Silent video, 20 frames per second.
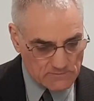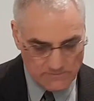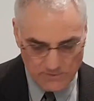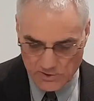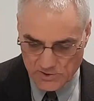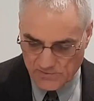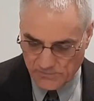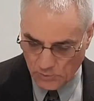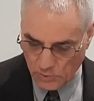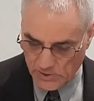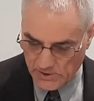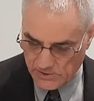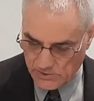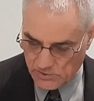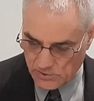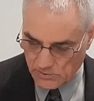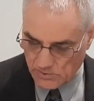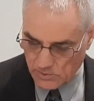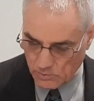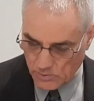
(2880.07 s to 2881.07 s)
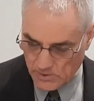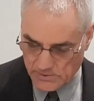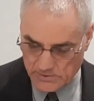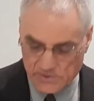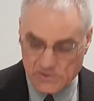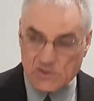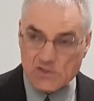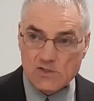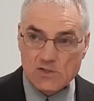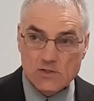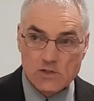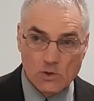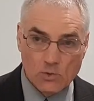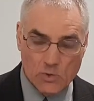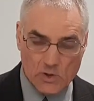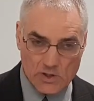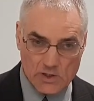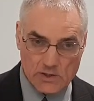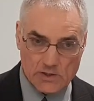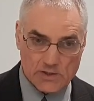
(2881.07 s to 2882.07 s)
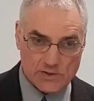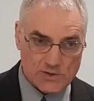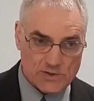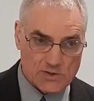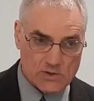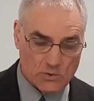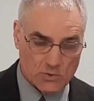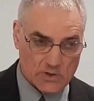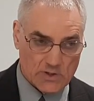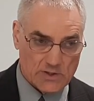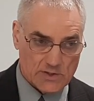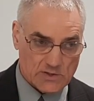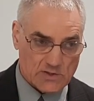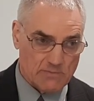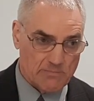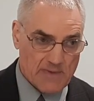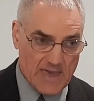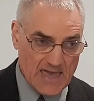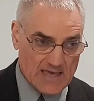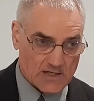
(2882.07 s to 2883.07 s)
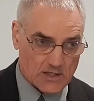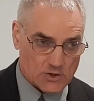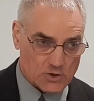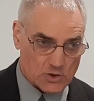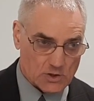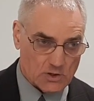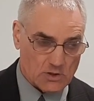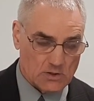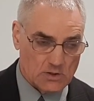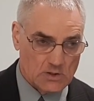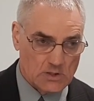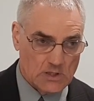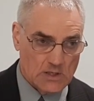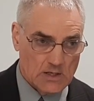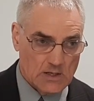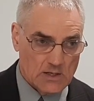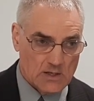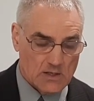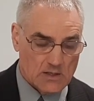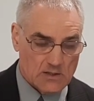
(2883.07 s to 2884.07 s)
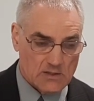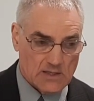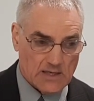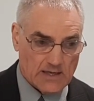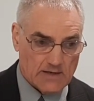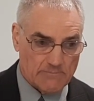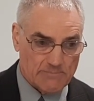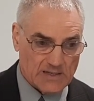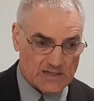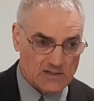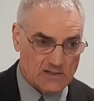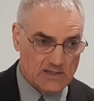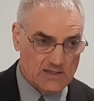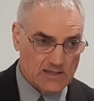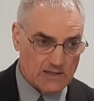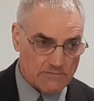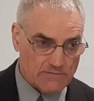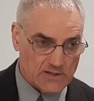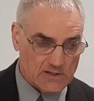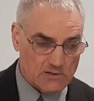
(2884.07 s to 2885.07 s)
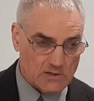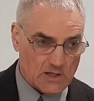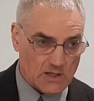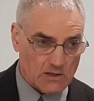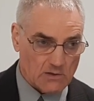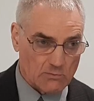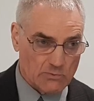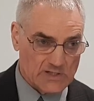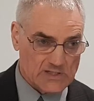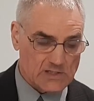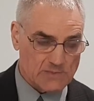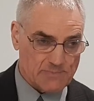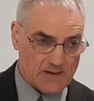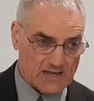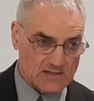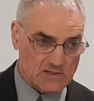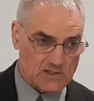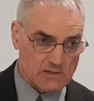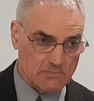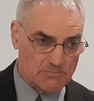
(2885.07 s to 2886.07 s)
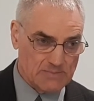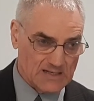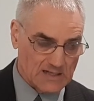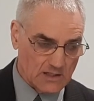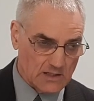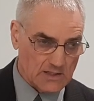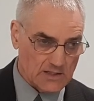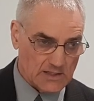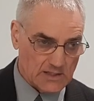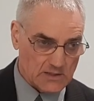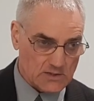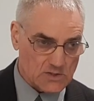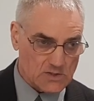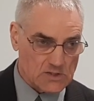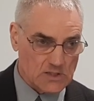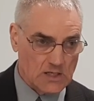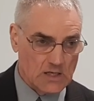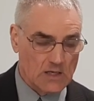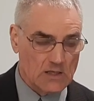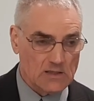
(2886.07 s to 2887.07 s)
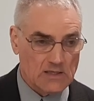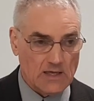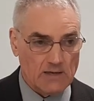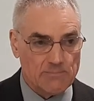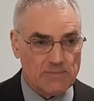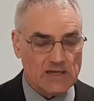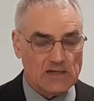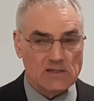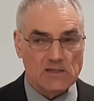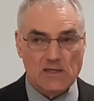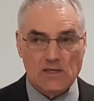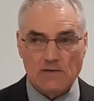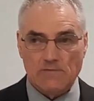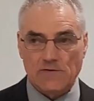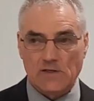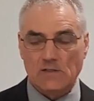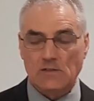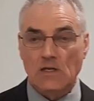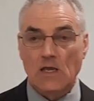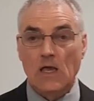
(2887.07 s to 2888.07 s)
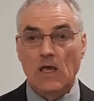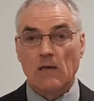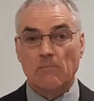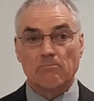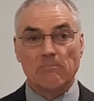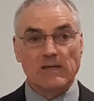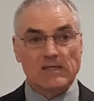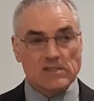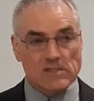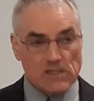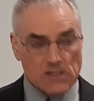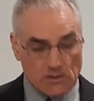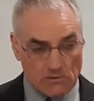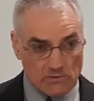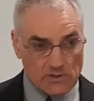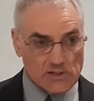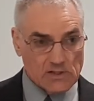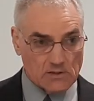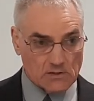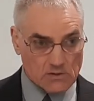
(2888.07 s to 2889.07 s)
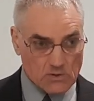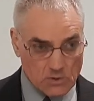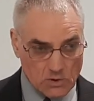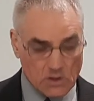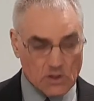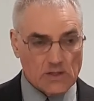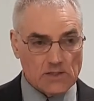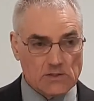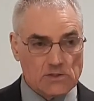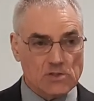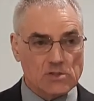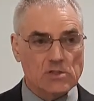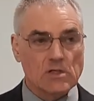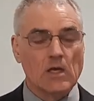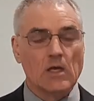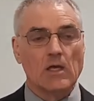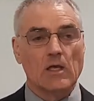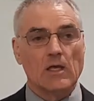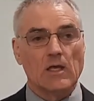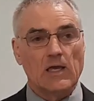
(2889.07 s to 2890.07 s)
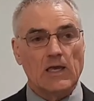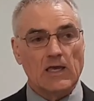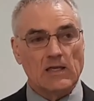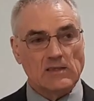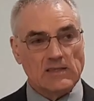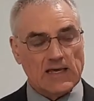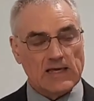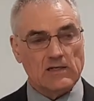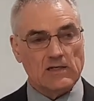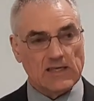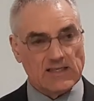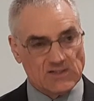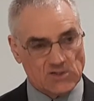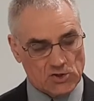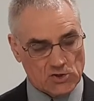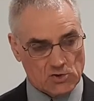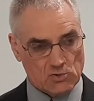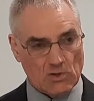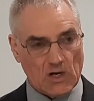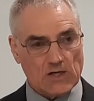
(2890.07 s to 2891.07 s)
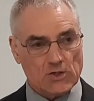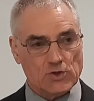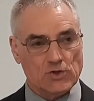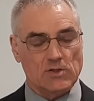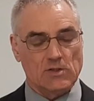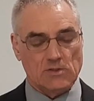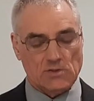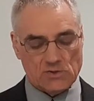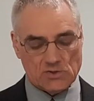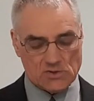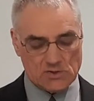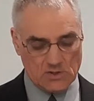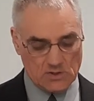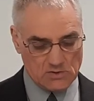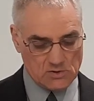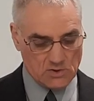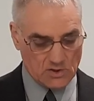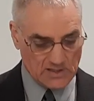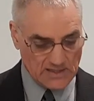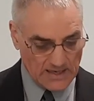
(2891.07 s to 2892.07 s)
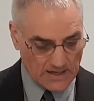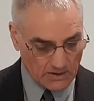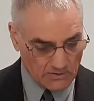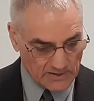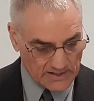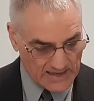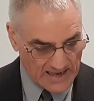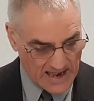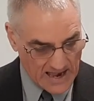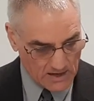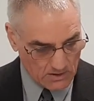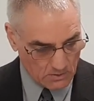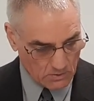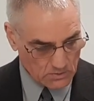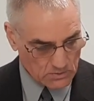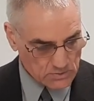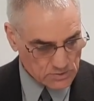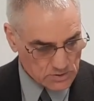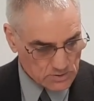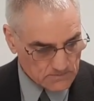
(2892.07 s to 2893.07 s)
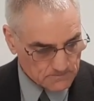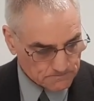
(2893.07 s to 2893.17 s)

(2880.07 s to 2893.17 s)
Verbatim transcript: in verse 42 the word steward. The steward is a manager. They have been given responsibilities. They've been given material goods and then instructions to carry out.